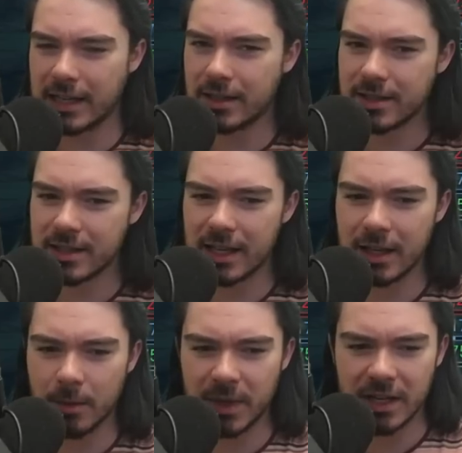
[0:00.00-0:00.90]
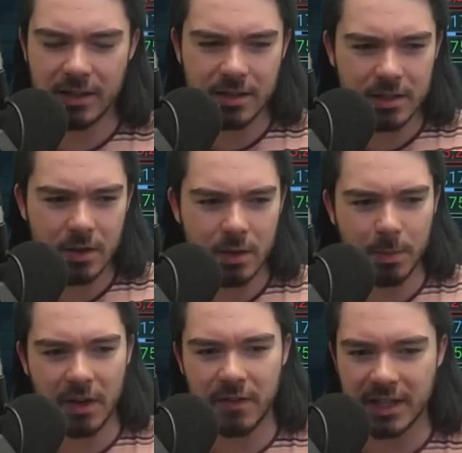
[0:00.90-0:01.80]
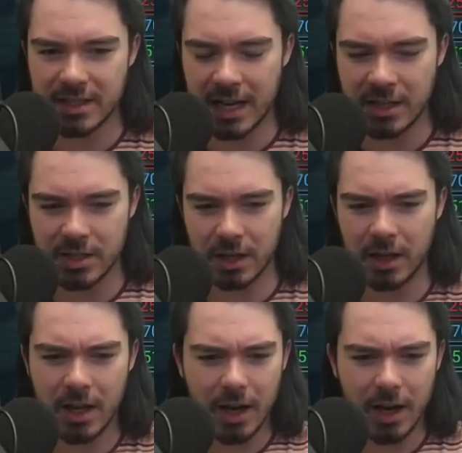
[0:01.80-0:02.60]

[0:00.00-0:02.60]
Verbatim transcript: He does the heal, but he doesn't do the buff extension.